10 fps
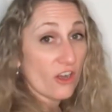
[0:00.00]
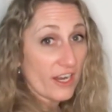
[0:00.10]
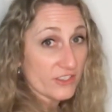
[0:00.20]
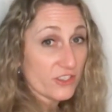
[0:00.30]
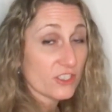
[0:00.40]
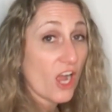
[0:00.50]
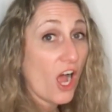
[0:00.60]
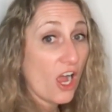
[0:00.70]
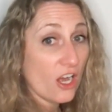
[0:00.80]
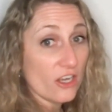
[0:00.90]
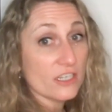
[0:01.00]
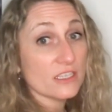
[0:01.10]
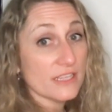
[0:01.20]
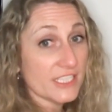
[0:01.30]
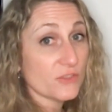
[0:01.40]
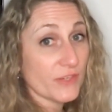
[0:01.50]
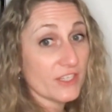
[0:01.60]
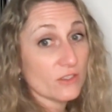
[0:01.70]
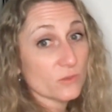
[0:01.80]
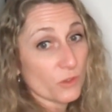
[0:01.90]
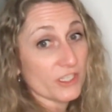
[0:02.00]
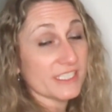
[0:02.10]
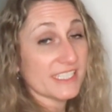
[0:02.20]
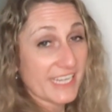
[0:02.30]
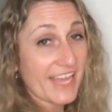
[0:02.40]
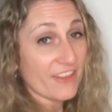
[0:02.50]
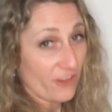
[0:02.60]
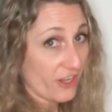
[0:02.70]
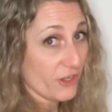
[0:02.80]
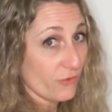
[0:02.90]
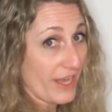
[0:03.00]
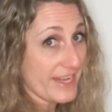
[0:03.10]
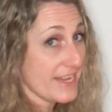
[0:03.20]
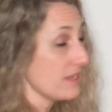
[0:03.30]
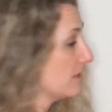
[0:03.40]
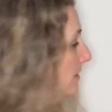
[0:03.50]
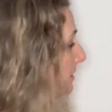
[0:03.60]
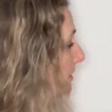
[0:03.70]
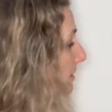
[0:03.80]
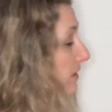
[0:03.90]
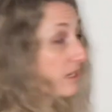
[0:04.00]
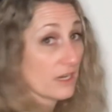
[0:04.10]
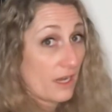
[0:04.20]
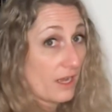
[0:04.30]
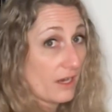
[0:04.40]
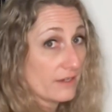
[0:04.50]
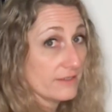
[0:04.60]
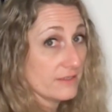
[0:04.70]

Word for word: under car. Let's read those words together. Are you ready? Car,